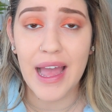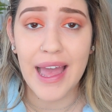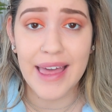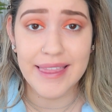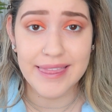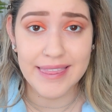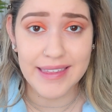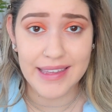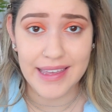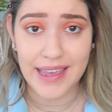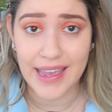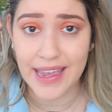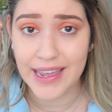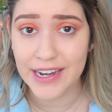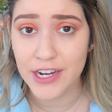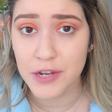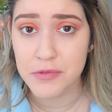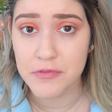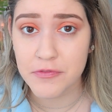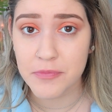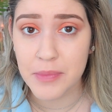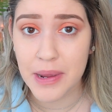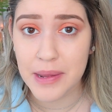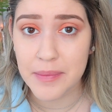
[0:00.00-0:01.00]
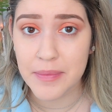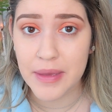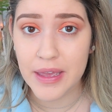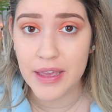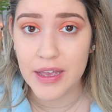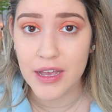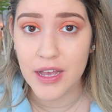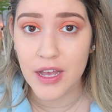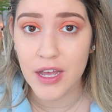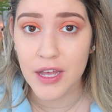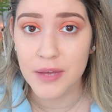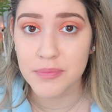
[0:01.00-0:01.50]
at the end of my
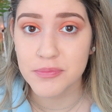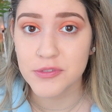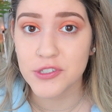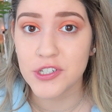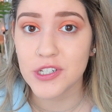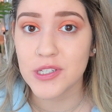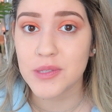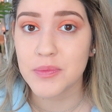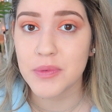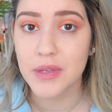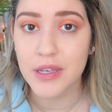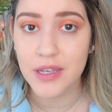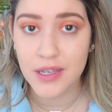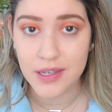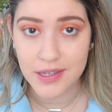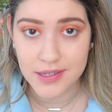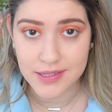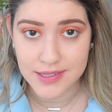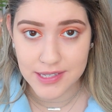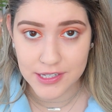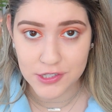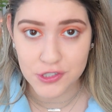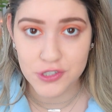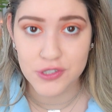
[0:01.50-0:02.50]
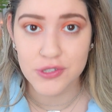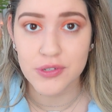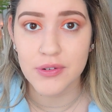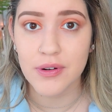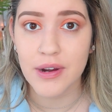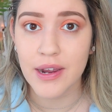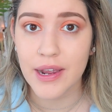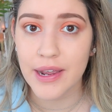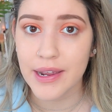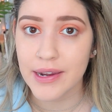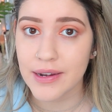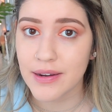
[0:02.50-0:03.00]
makeup just because I
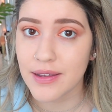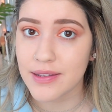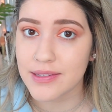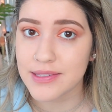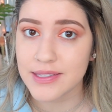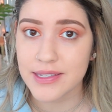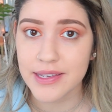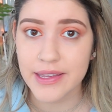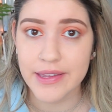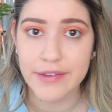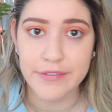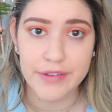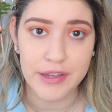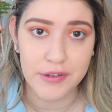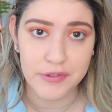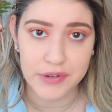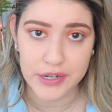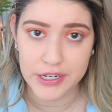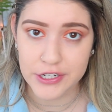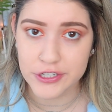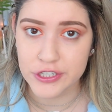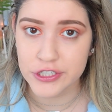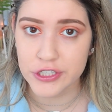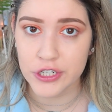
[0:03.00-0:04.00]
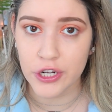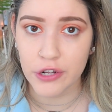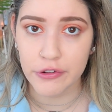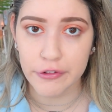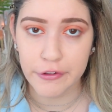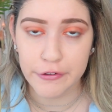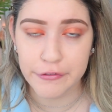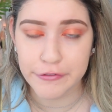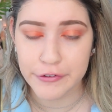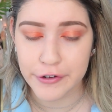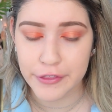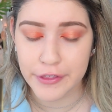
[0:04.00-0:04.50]
try not to get foundation all
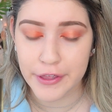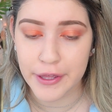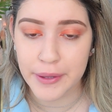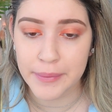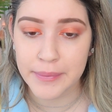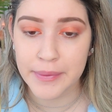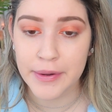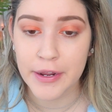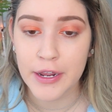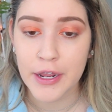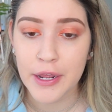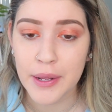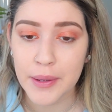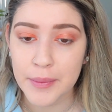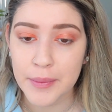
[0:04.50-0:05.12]
over them.